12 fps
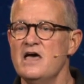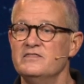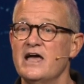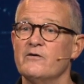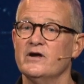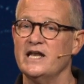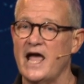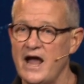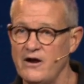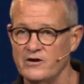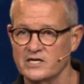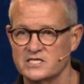Their
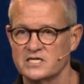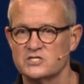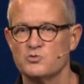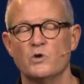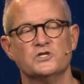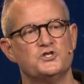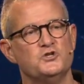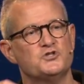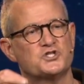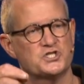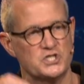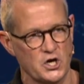inheritance was to
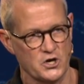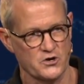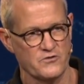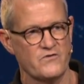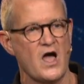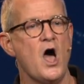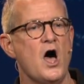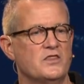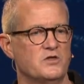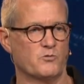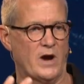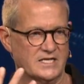serve
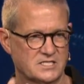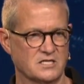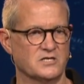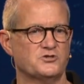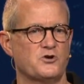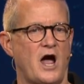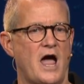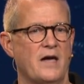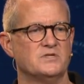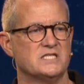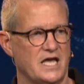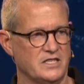the rest of the
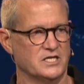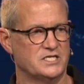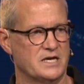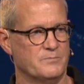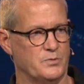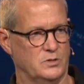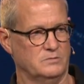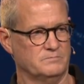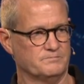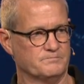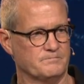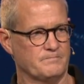tribes in the temple.
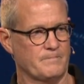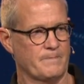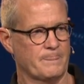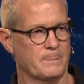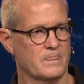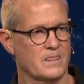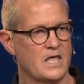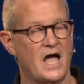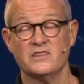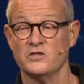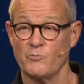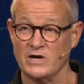
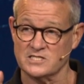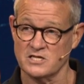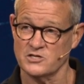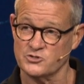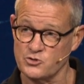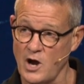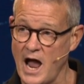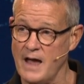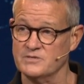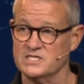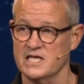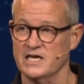And the rest of the
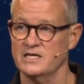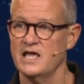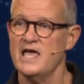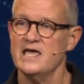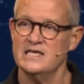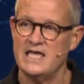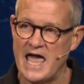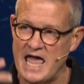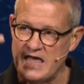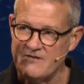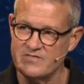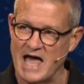tribes then
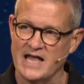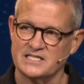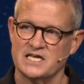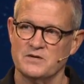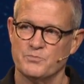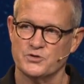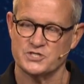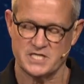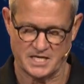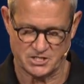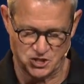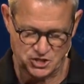gave that
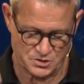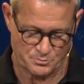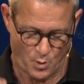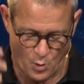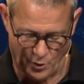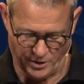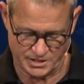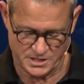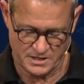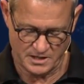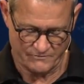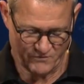10% to support
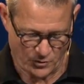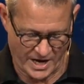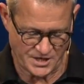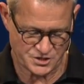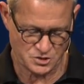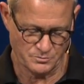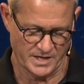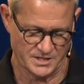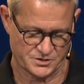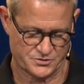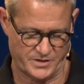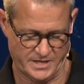vocational
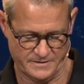ministry.